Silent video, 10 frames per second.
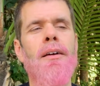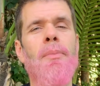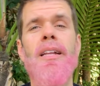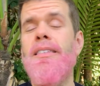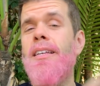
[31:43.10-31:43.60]

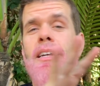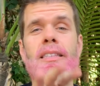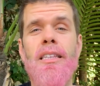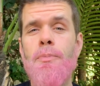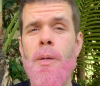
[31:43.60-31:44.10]
But it sucks
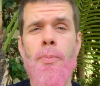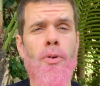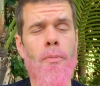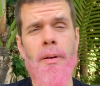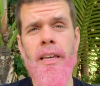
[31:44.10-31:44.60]
that these people
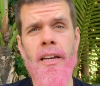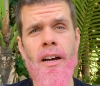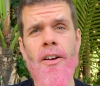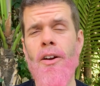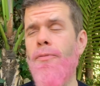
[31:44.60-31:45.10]
are picking
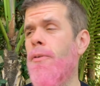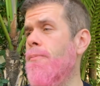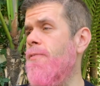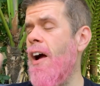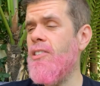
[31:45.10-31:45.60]
on her
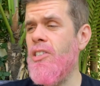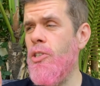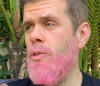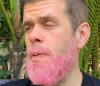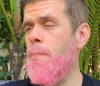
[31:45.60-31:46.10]
from Fox
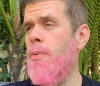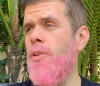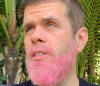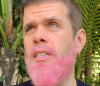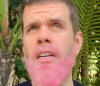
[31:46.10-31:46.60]
News
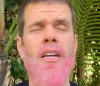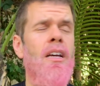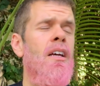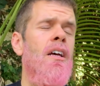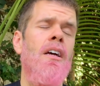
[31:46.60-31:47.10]
people
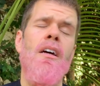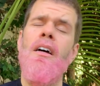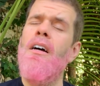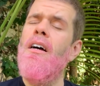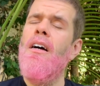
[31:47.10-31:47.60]
to
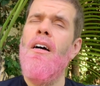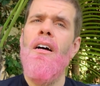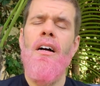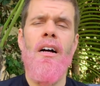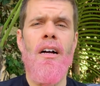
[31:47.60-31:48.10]

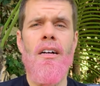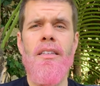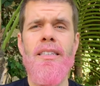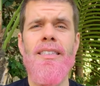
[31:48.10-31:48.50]
uh,